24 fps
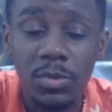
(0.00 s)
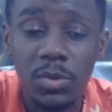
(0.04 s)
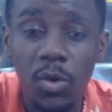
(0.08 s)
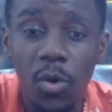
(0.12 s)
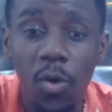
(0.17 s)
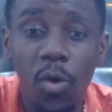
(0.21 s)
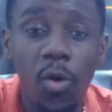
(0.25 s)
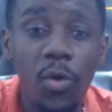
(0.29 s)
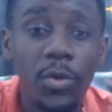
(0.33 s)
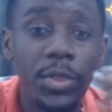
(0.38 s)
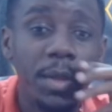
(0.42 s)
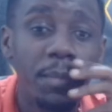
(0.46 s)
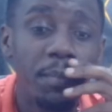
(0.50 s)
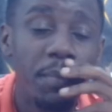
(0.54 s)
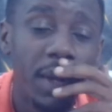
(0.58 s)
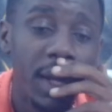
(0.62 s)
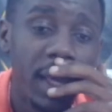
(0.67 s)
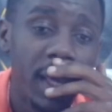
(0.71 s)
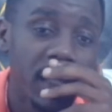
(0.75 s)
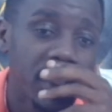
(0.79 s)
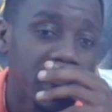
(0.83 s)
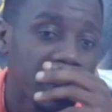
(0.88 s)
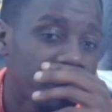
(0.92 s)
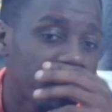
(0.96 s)
all the
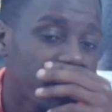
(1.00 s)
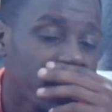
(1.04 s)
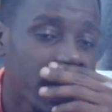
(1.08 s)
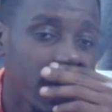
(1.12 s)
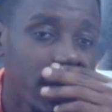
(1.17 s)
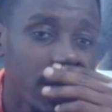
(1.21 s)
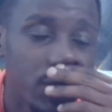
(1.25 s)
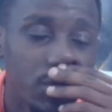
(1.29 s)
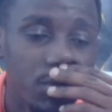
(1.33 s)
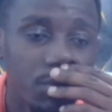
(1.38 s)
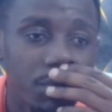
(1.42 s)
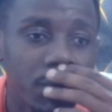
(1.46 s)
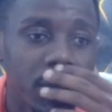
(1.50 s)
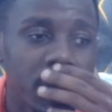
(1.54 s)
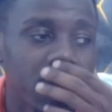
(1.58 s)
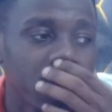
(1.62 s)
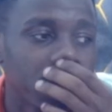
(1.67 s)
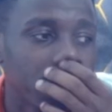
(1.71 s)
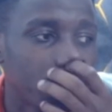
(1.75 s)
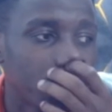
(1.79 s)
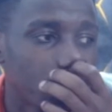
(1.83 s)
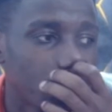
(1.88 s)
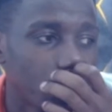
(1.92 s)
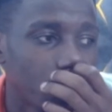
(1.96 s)
players they've gonna have to bring
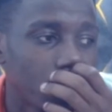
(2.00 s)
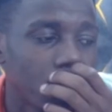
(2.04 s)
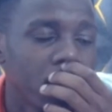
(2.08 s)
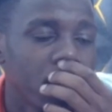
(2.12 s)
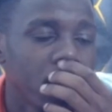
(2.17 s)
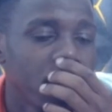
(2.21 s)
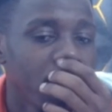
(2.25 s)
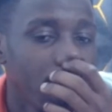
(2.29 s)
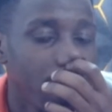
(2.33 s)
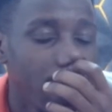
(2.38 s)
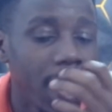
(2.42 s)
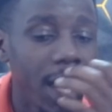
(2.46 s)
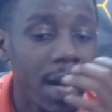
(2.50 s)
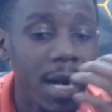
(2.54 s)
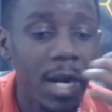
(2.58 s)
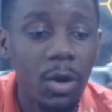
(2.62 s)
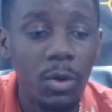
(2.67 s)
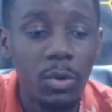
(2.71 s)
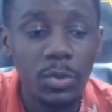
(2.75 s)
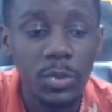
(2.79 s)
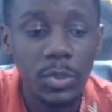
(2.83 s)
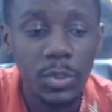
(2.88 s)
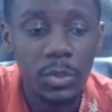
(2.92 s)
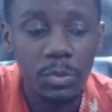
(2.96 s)
in through are
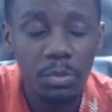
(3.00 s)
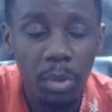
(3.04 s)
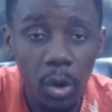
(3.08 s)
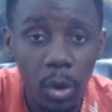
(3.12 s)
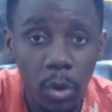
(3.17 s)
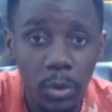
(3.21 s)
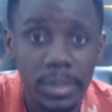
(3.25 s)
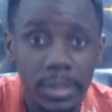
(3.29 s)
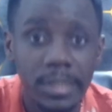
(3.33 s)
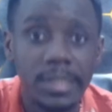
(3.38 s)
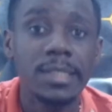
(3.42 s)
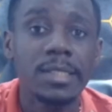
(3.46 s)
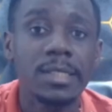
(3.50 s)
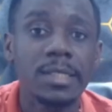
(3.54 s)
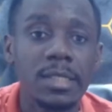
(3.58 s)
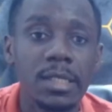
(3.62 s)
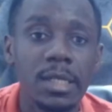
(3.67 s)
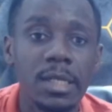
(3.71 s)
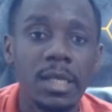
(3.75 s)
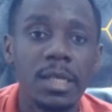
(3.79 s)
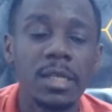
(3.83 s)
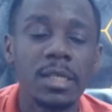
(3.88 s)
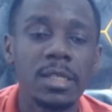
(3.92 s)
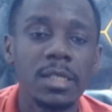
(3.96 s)
on spot.
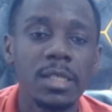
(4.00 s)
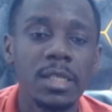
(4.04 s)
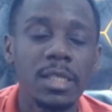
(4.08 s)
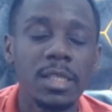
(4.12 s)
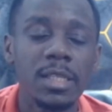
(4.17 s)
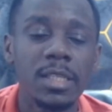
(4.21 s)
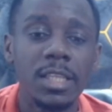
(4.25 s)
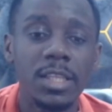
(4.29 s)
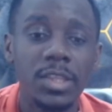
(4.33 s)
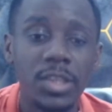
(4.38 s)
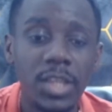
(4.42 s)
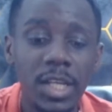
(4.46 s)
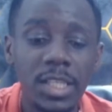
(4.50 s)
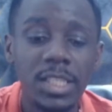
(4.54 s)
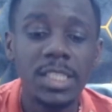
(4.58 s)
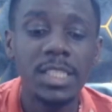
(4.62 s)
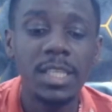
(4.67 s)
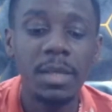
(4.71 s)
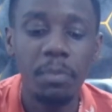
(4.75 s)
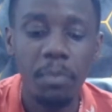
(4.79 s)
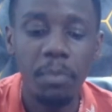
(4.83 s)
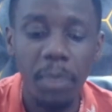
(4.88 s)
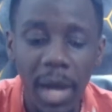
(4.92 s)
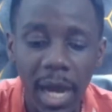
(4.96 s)
That's
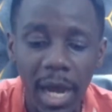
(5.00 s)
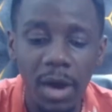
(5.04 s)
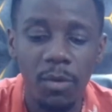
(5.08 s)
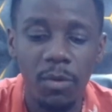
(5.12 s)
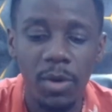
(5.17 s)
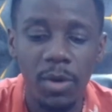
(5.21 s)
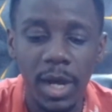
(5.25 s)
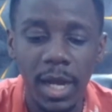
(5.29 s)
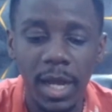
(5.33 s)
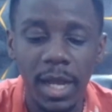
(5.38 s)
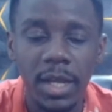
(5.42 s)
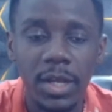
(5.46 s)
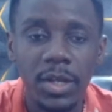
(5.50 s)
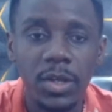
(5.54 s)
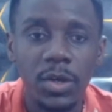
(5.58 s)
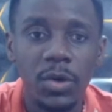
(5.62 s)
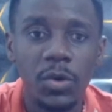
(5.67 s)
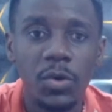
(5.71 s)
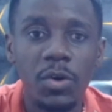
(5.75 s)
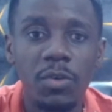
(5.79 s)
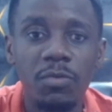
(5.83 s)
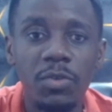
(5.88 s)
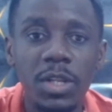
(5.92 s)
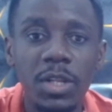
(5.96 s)
the power
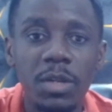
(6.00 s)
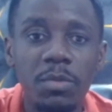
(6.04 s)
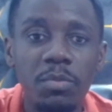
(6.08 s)
of really